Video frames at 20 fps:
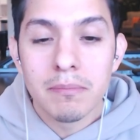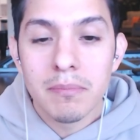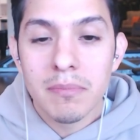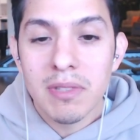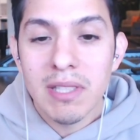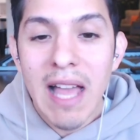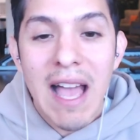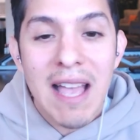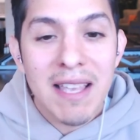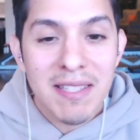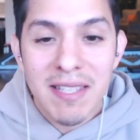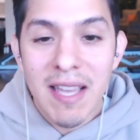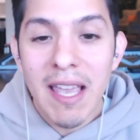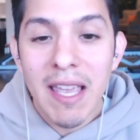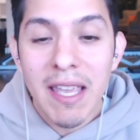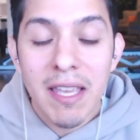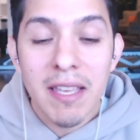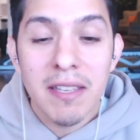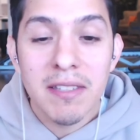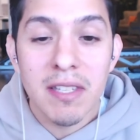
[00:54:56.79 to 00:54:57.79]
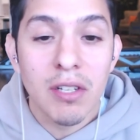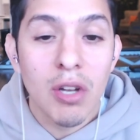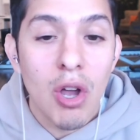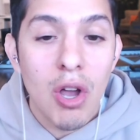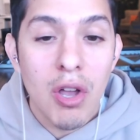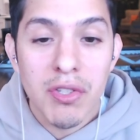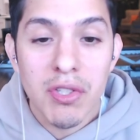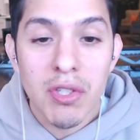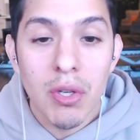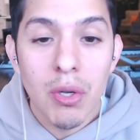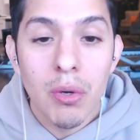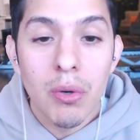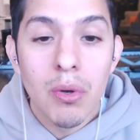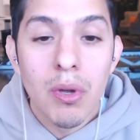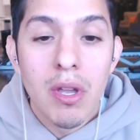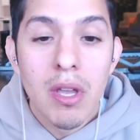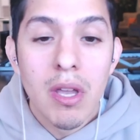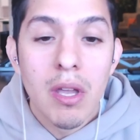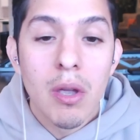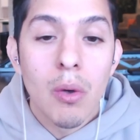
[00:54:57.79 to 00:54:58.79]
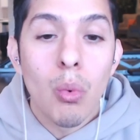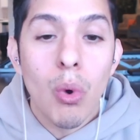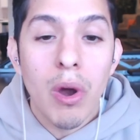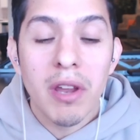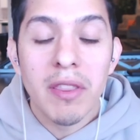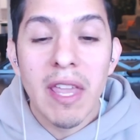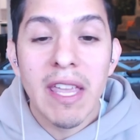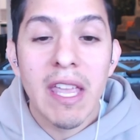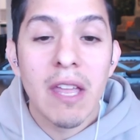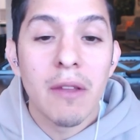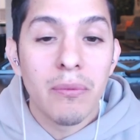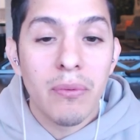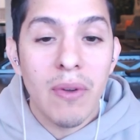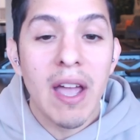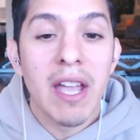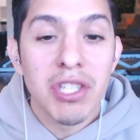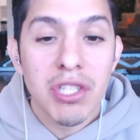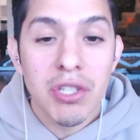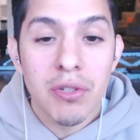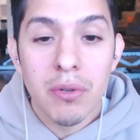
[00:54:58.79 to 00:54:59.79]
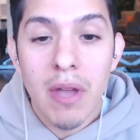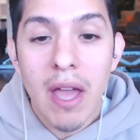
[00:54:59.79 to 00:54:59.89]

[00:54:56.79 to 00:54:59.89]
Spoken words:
last sayings, and also where they can find you